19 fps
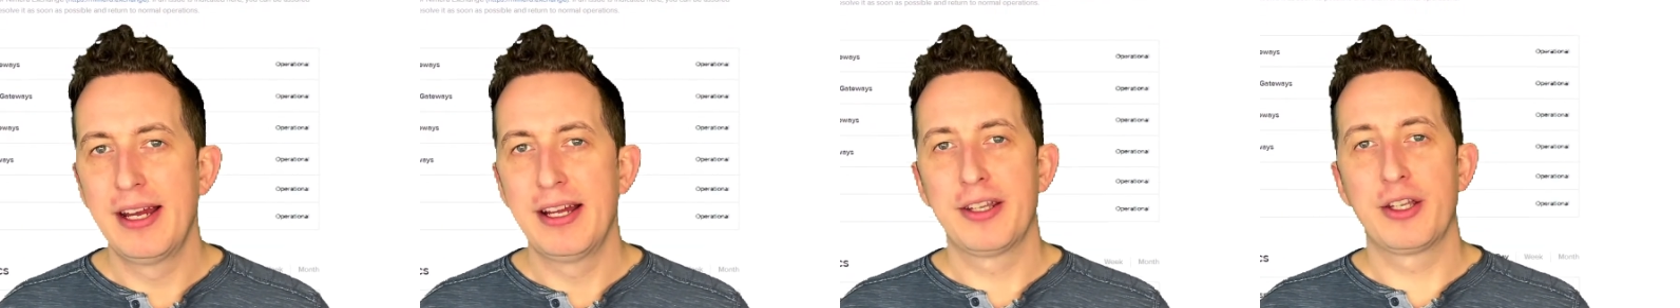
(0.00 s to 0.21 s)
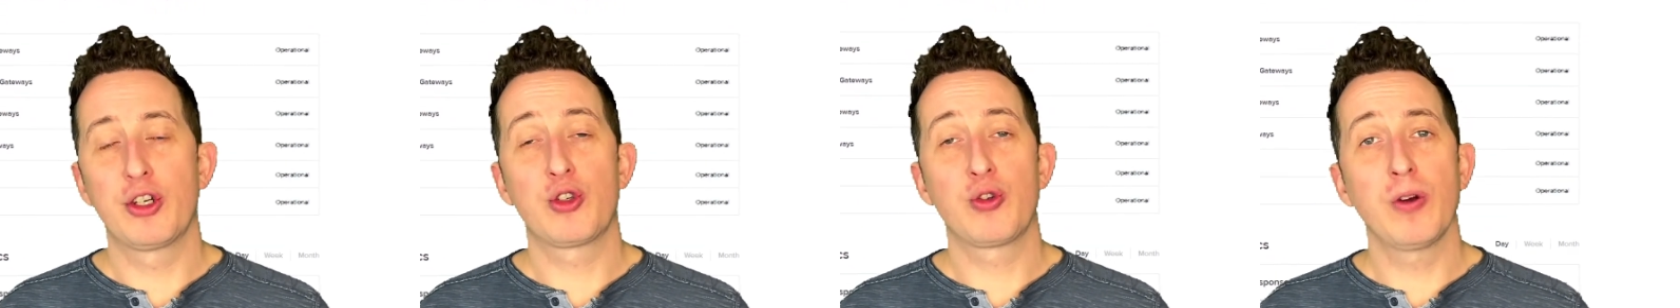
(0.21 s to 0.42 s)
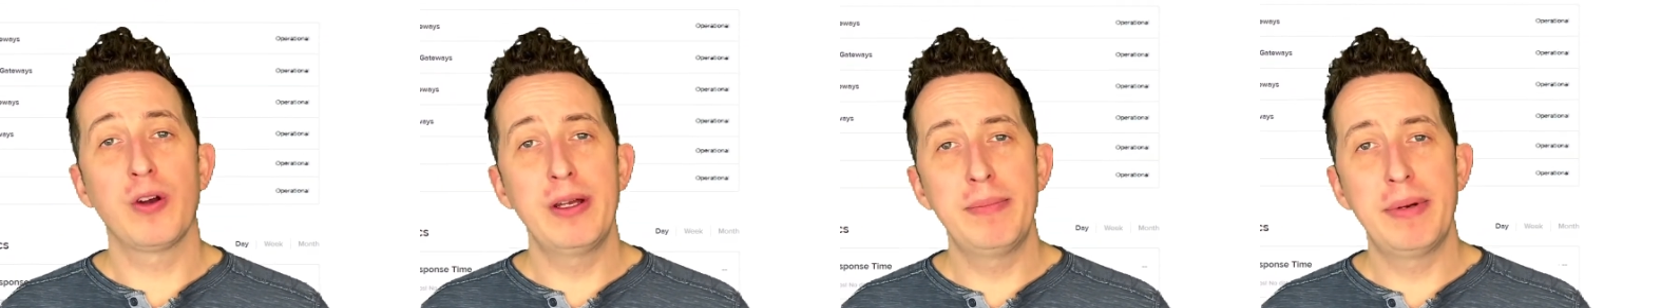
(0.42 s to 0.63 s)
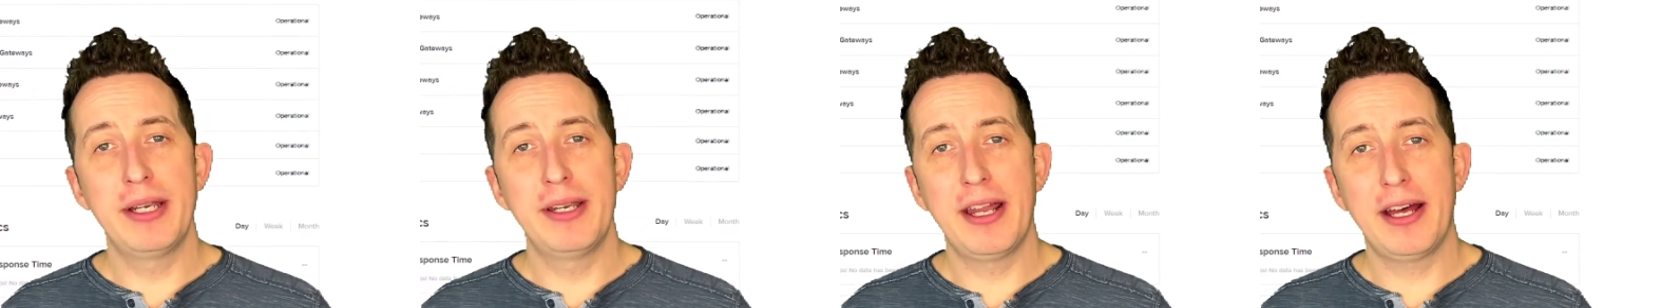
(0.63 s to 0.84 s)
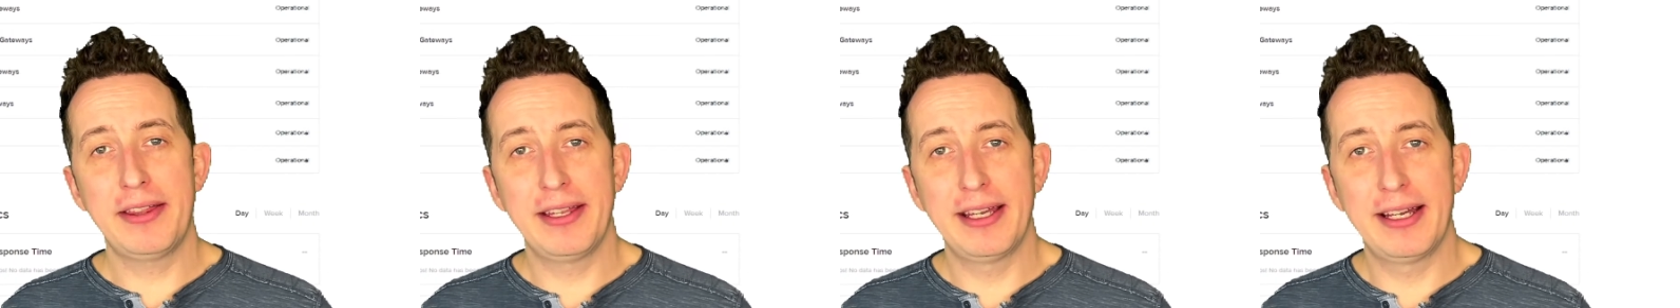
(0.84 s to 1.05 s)
There's really been
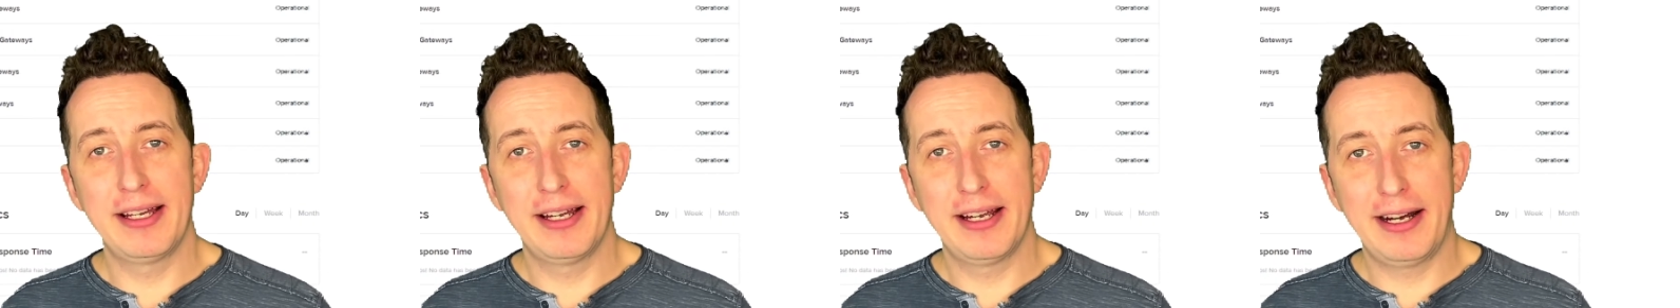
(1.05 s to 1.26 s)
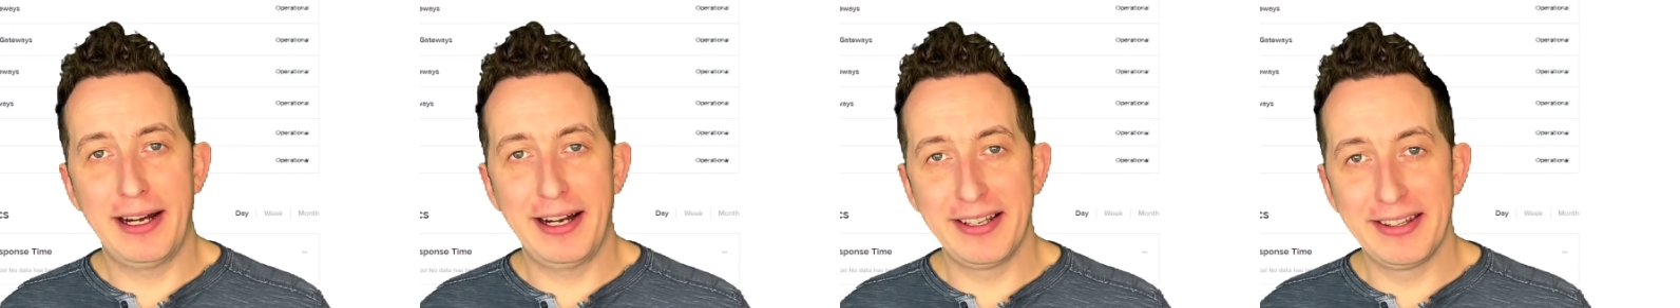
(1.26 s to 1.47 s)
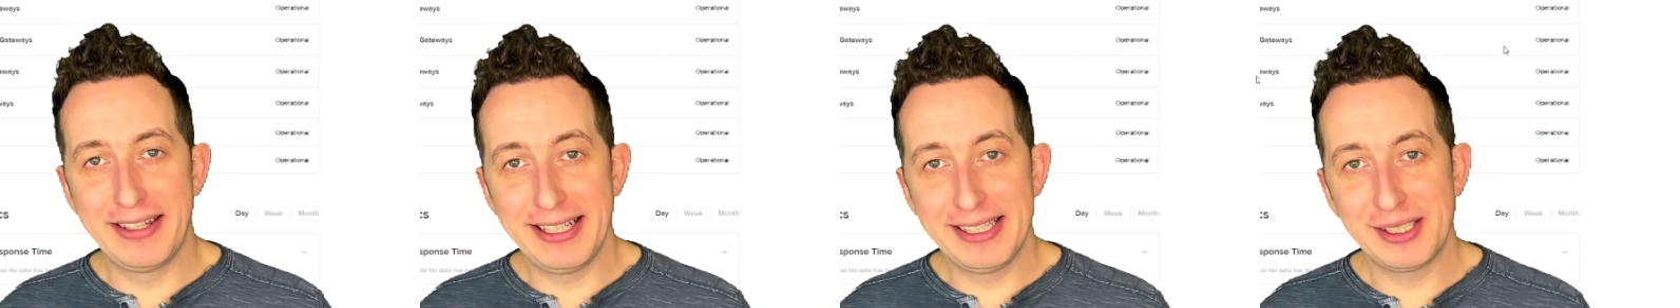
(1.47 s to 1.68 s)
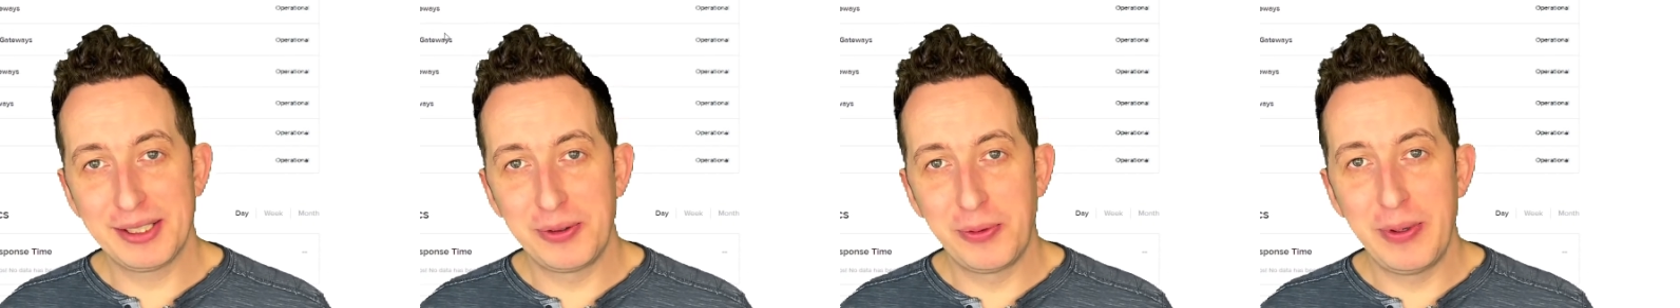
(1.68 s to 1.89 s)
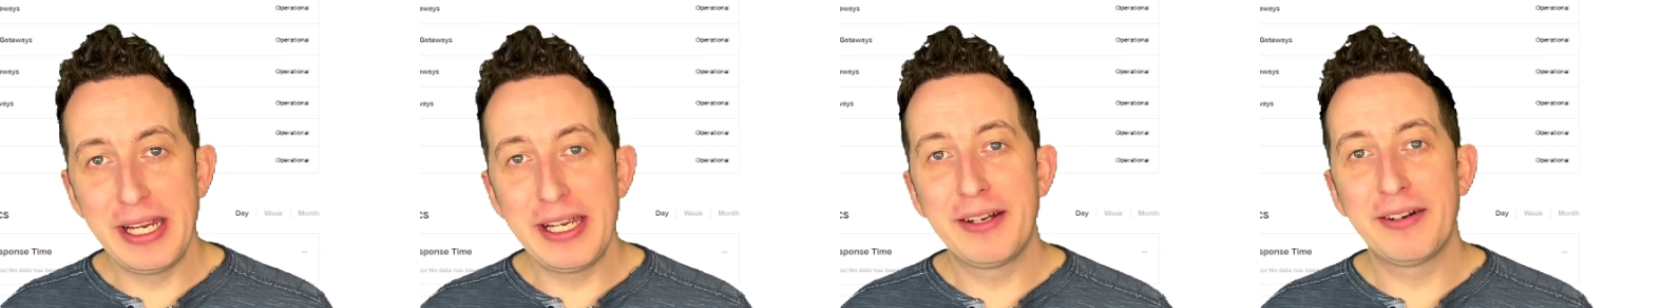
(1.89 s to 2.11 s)
nothing this
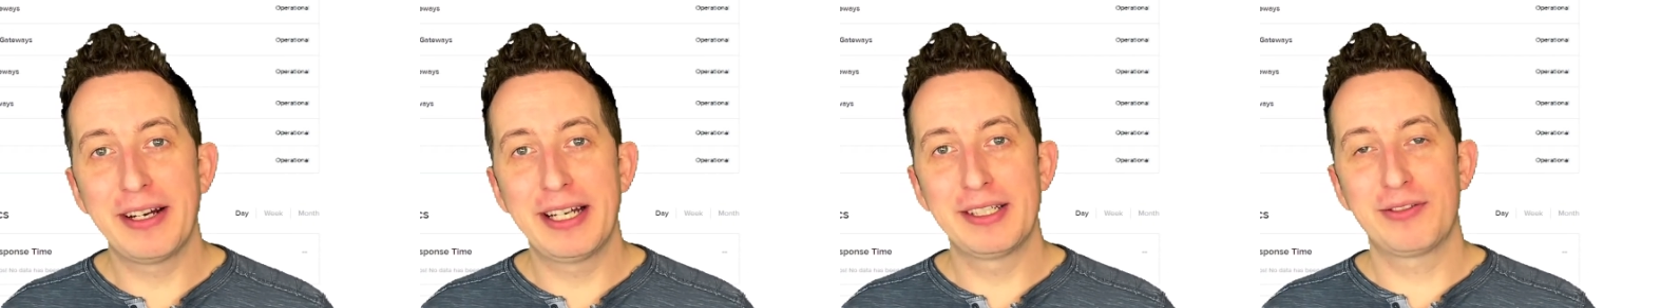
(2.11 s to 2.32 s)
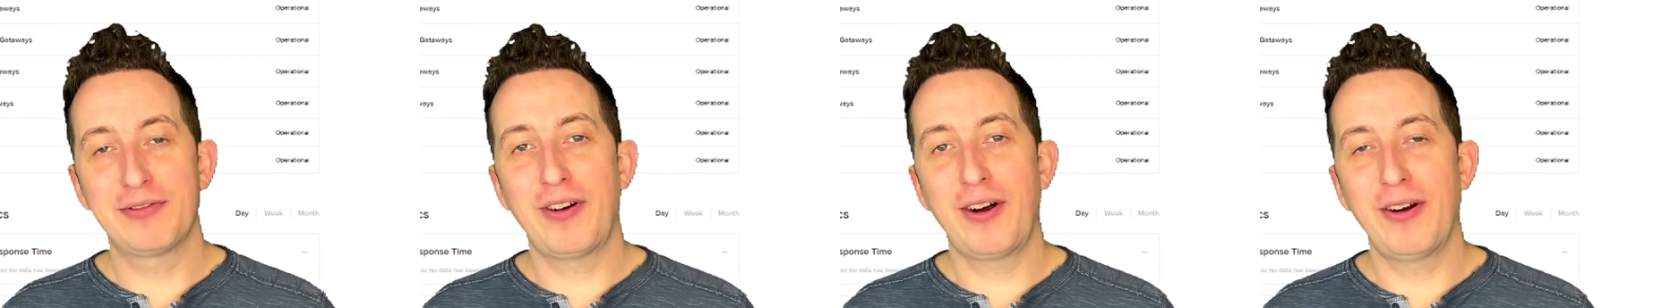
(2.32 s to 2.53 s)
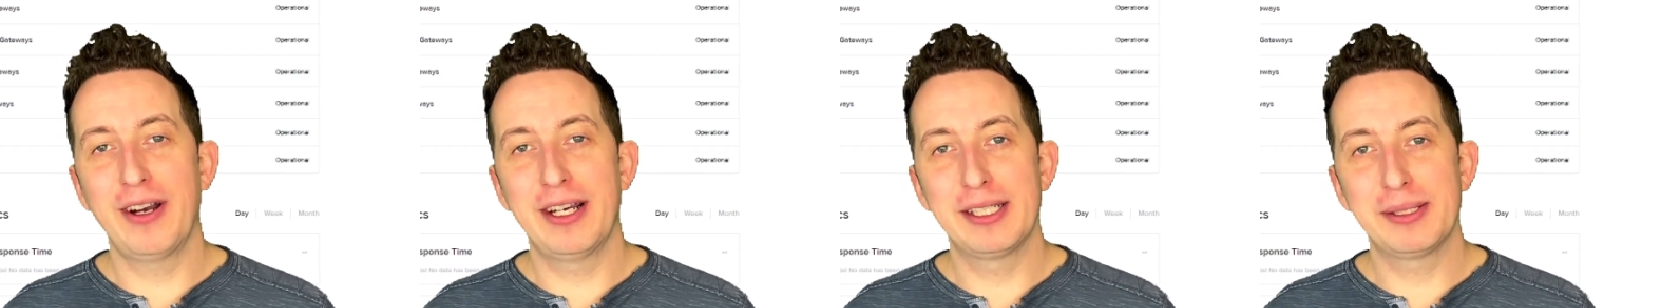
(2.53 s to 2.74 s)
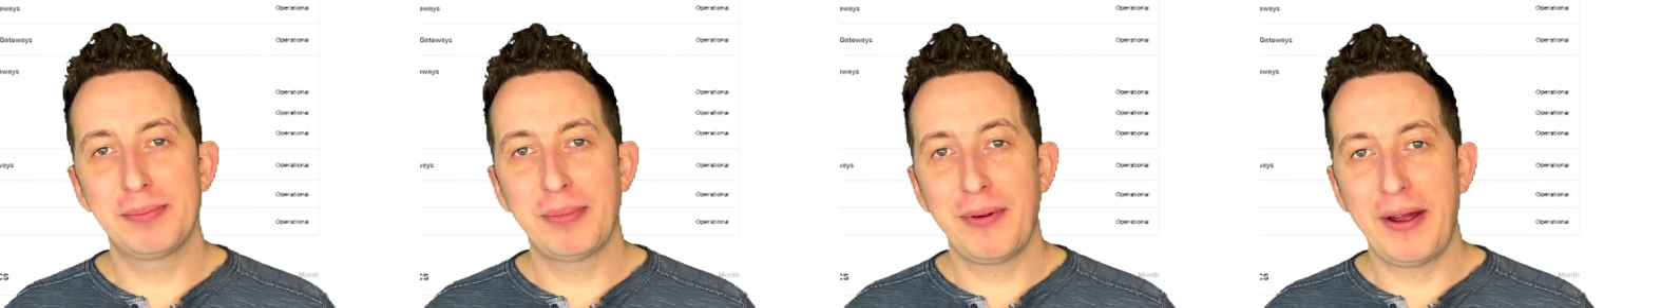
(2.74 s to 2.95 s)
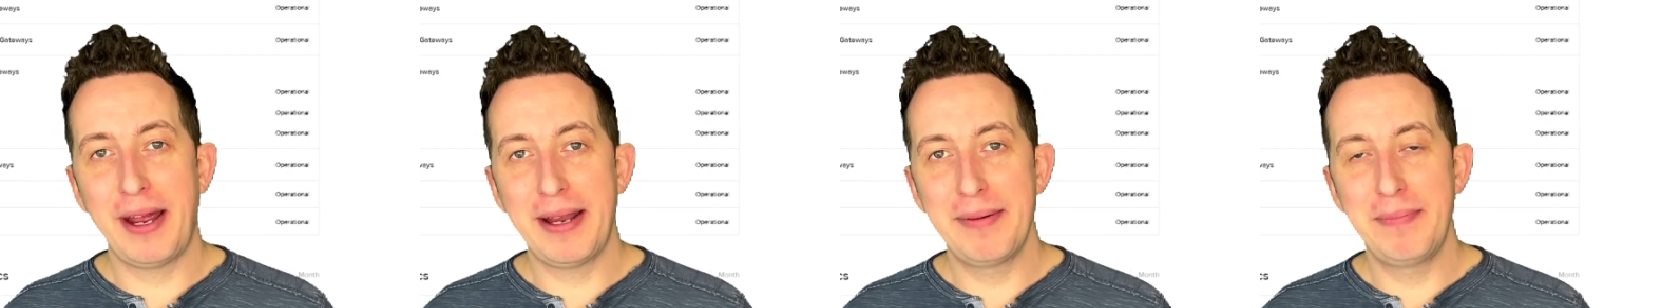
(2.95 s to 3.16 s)
week as far as
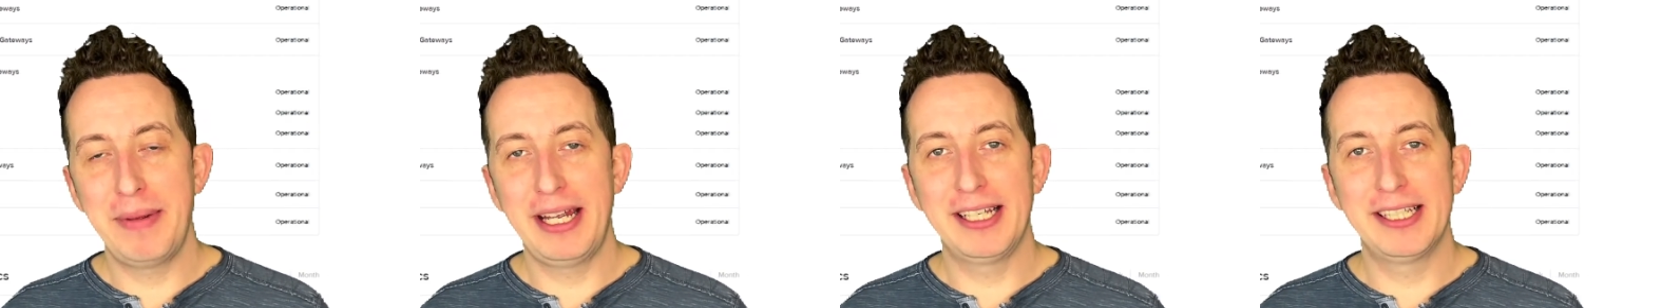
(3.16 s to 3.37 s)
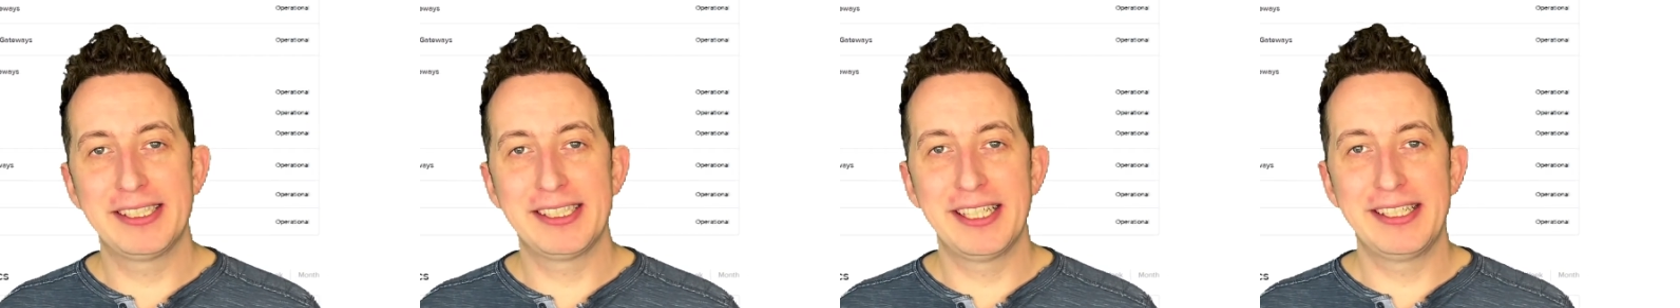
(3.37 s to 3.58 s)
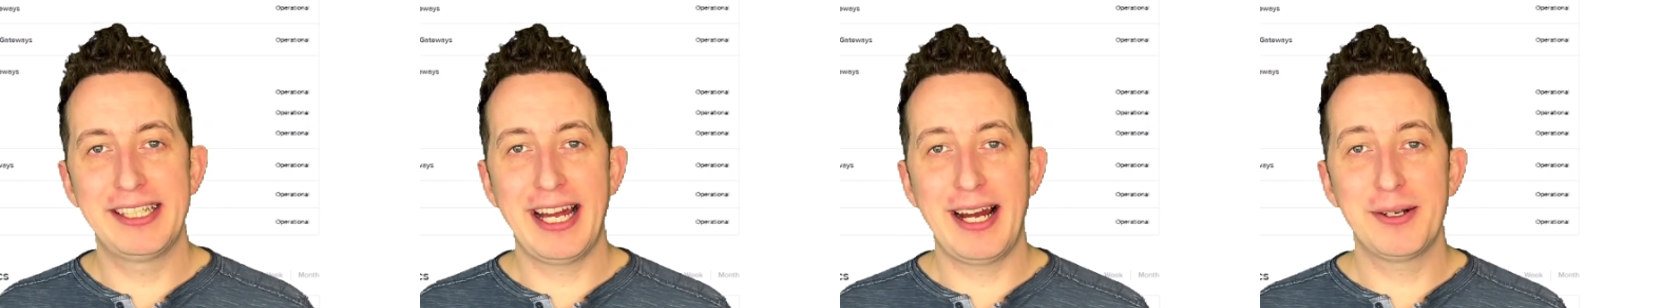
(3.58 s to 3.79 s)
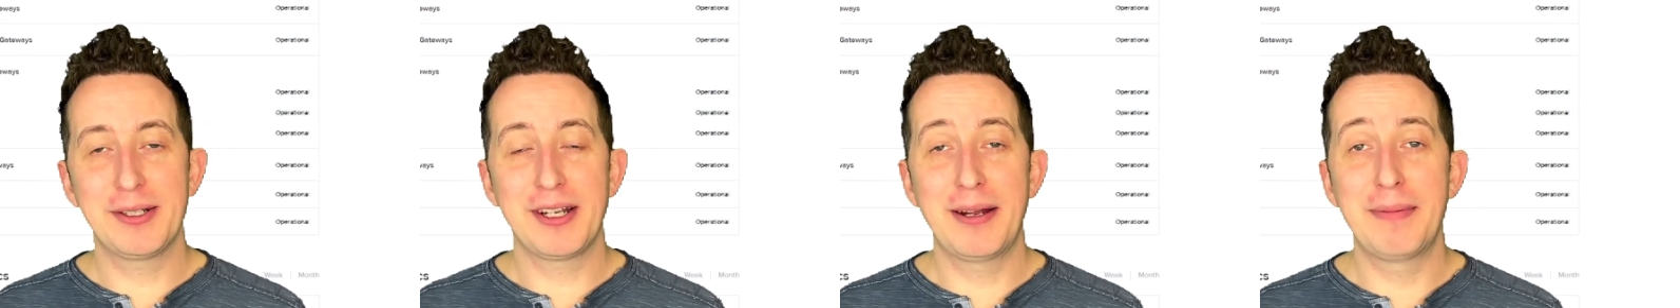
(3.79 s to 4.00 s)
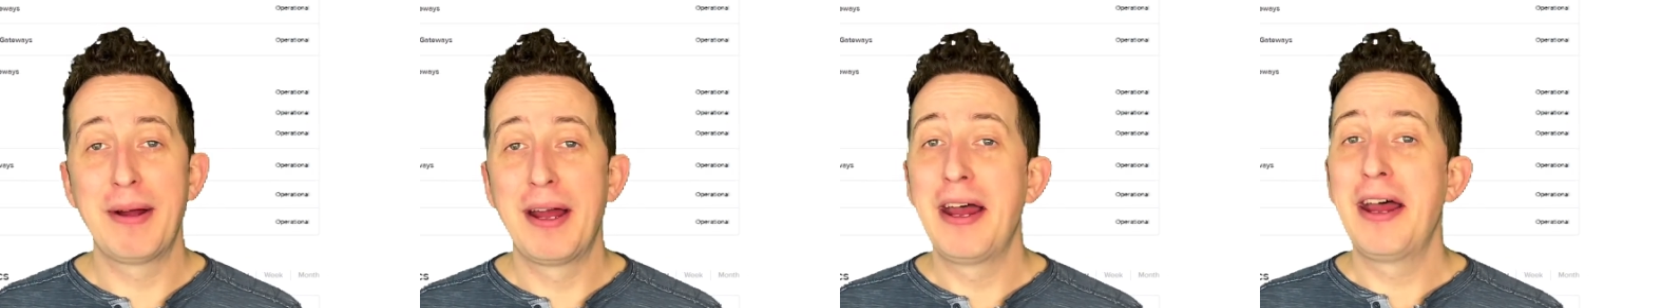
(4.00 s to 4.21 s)
planned maintenance and downtime.